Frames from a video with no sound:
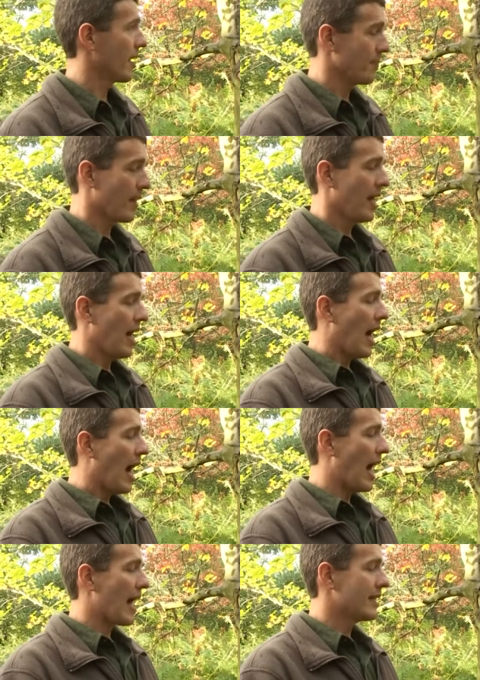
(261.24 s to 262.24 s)
Yeah?
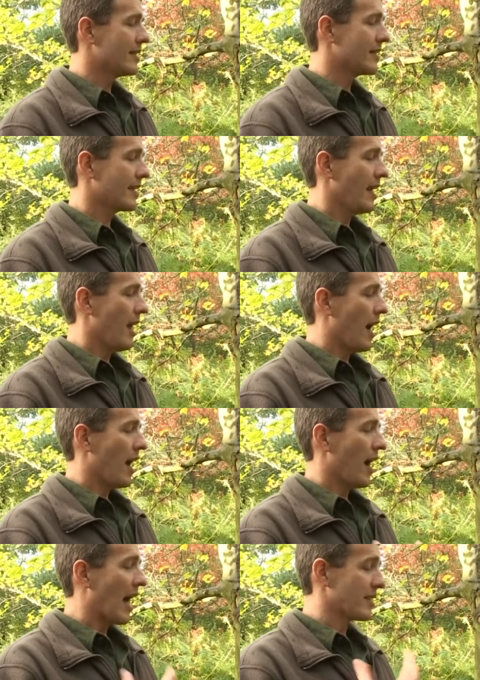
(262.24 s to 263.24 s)
And
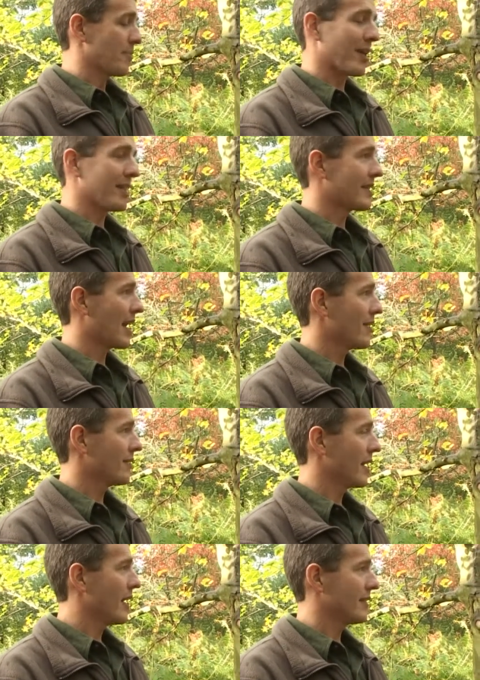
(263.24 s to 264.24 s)
as it breaks
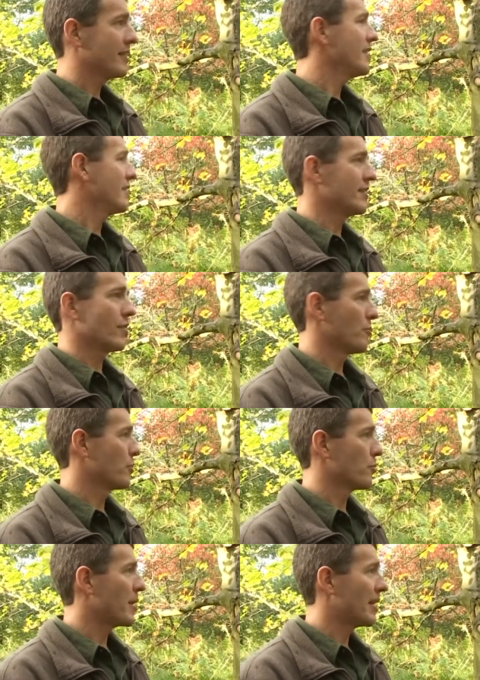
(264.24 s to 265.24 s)
down, it ceases to
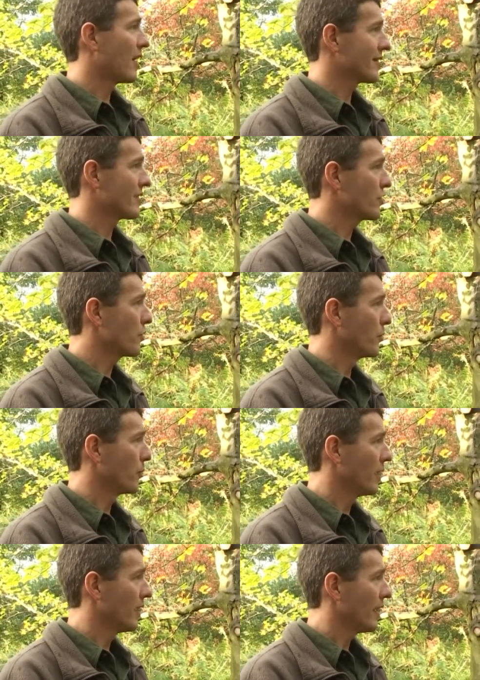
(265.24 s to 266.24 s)
absorb any light at
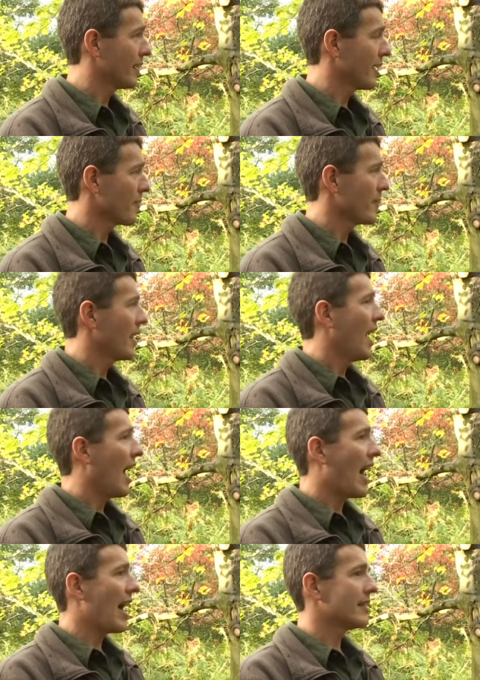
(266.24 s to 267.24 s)
all, yeah?
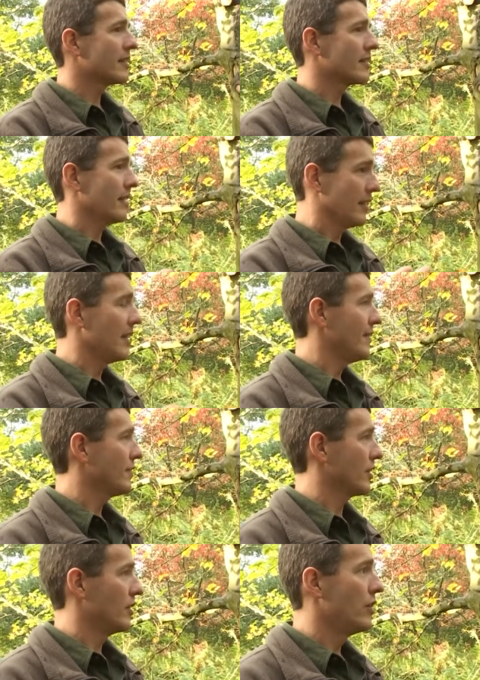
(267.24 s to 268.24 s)
And
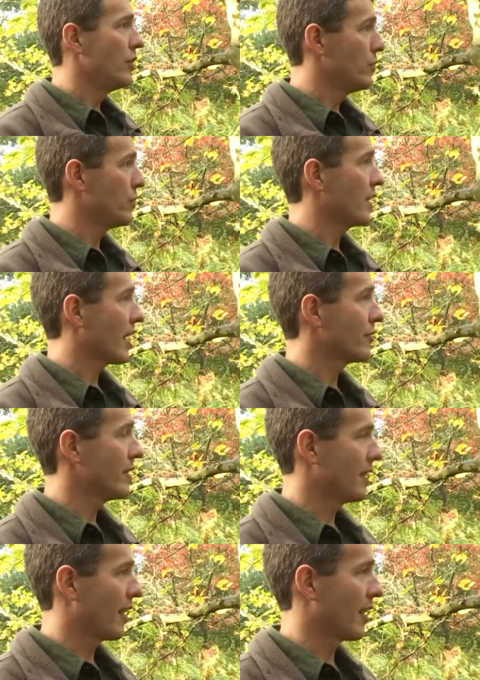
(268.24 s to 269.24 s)
leaves lose their
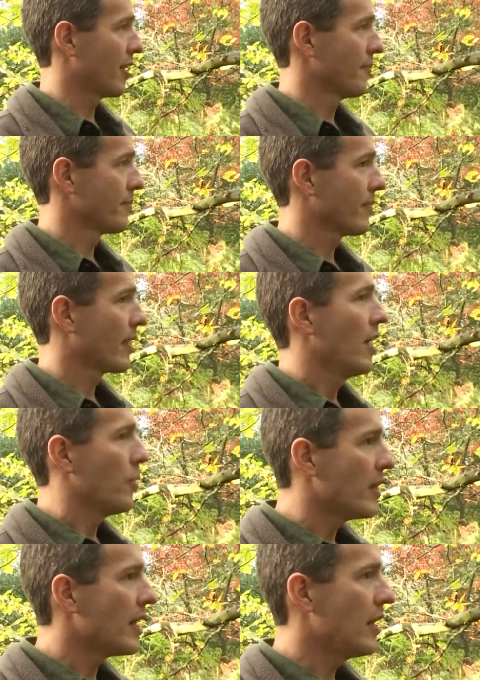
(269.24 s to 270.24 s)
green colour.
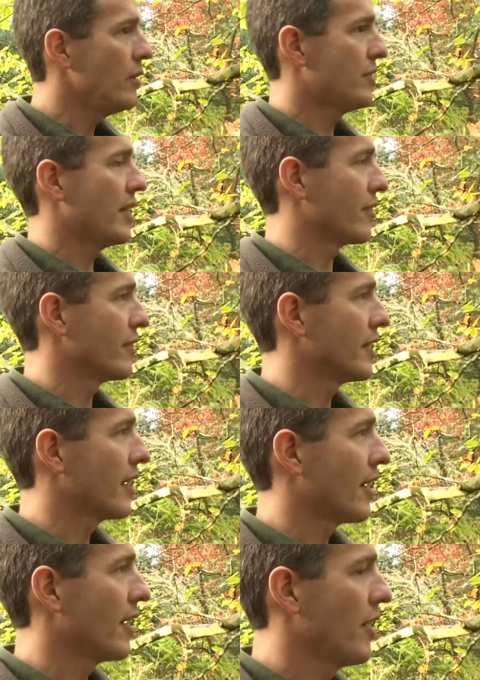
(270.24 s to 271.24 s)
When they lose their green
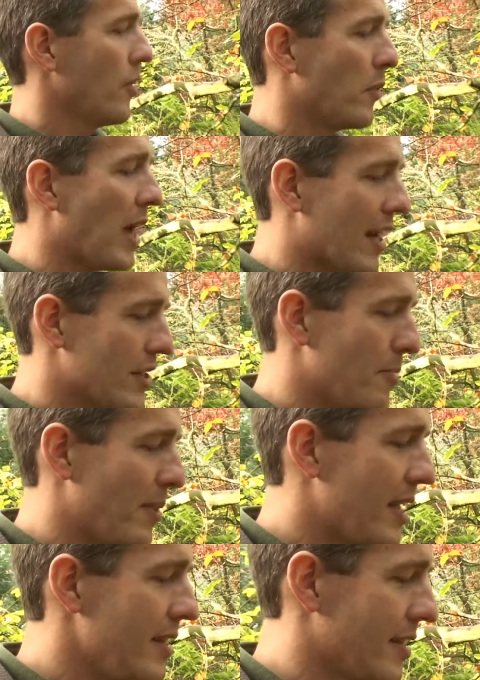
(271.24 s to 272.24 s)
colour, we actually
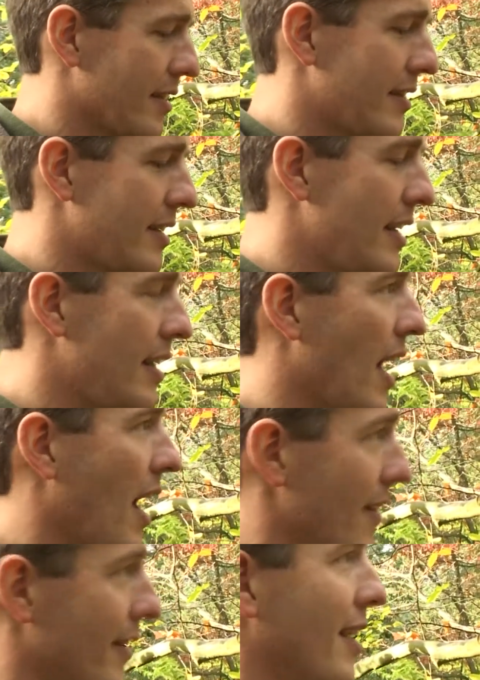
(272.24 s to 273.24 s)
begin to see
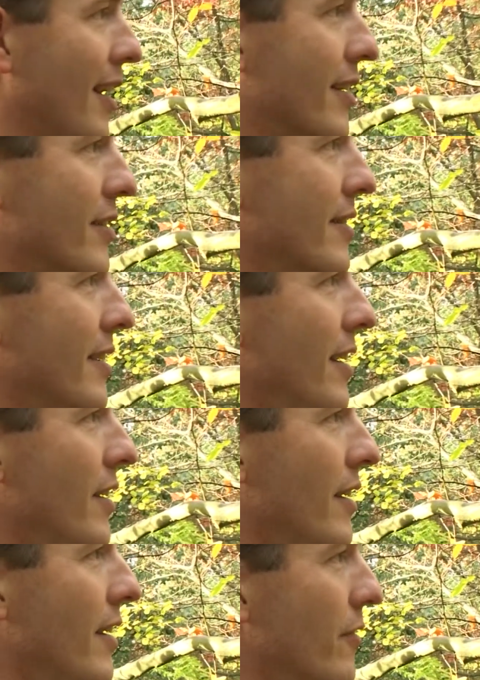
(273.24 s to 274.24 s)
other colours
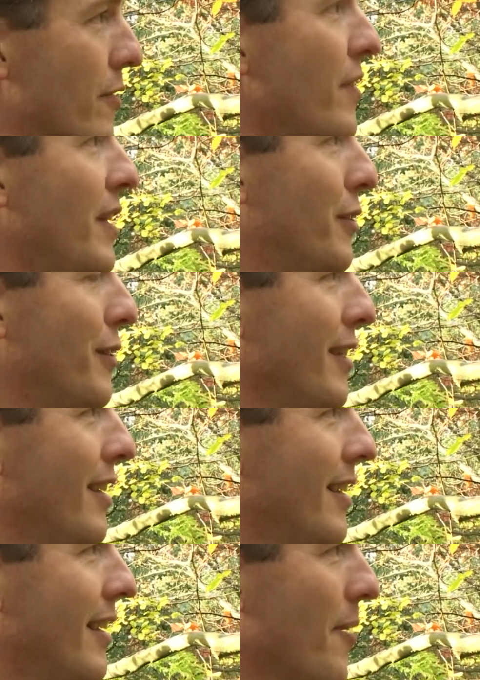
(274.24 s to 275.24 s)
revealed.
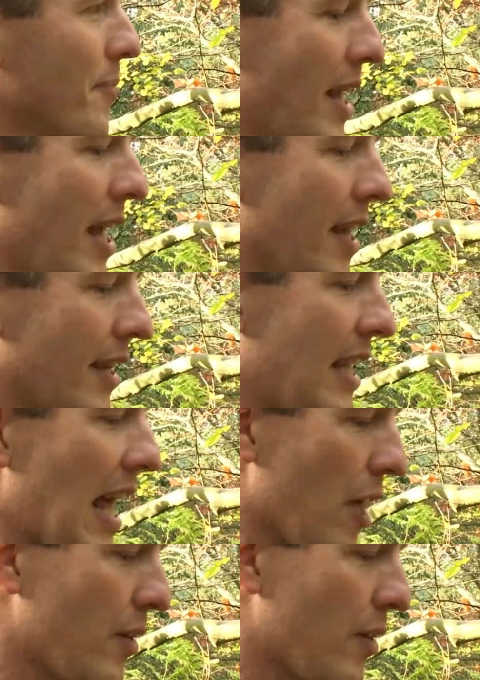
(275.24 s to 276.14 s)
Yeah? The yellow